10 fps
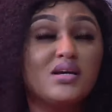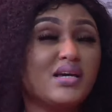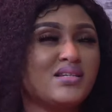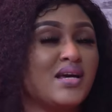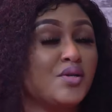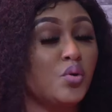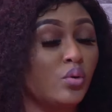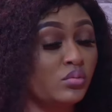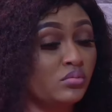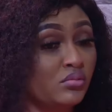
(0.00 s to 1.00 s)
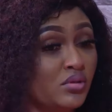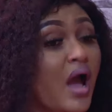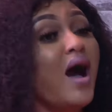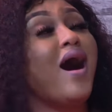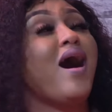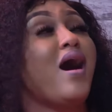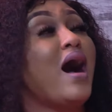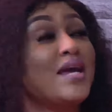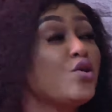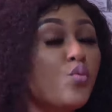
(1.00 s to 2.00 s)
Yes, I know.
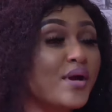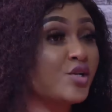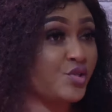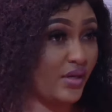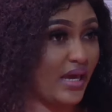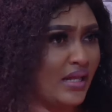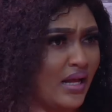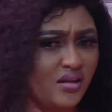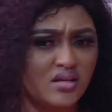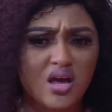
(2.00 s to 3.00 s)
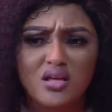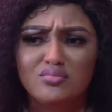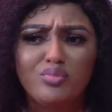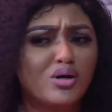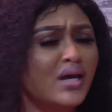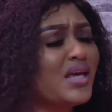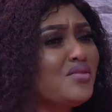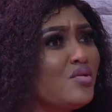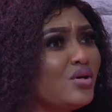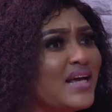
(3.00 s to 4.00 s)
I know we're not together, but
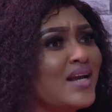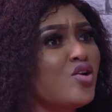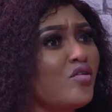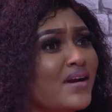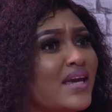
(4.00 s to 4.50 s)
he knows I love